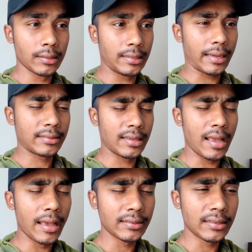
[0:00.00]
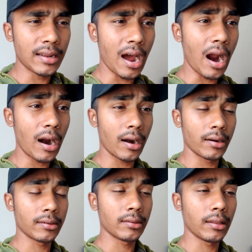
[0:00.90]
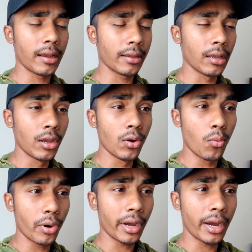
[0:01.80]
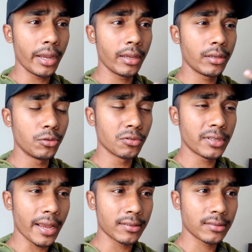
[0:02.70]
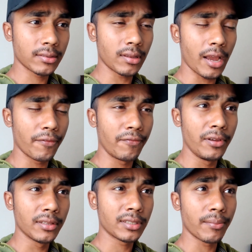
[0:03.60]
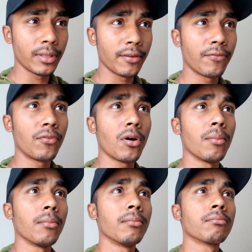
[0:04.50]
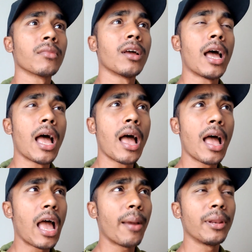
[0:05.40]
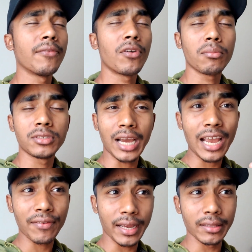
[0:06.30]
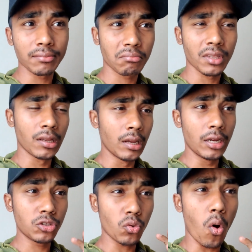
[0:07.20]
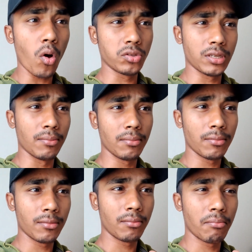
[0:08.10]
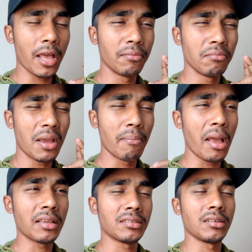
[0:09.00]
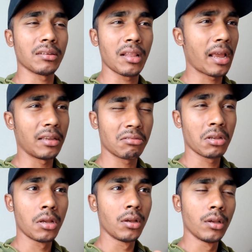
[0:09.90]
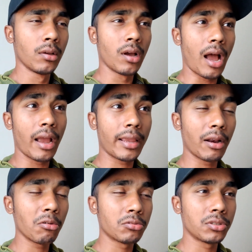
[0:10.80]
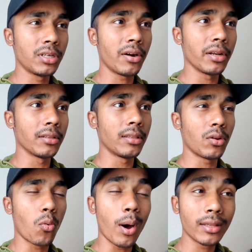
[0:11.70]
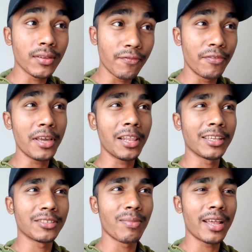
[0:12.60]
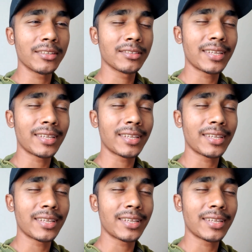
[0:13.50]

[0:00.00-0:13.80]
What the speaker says: Sex has an art. Like, when I do sex, I feel something happening from divine. It's awesome and amazing. Like, I cannot share it. That part is the feelings, man.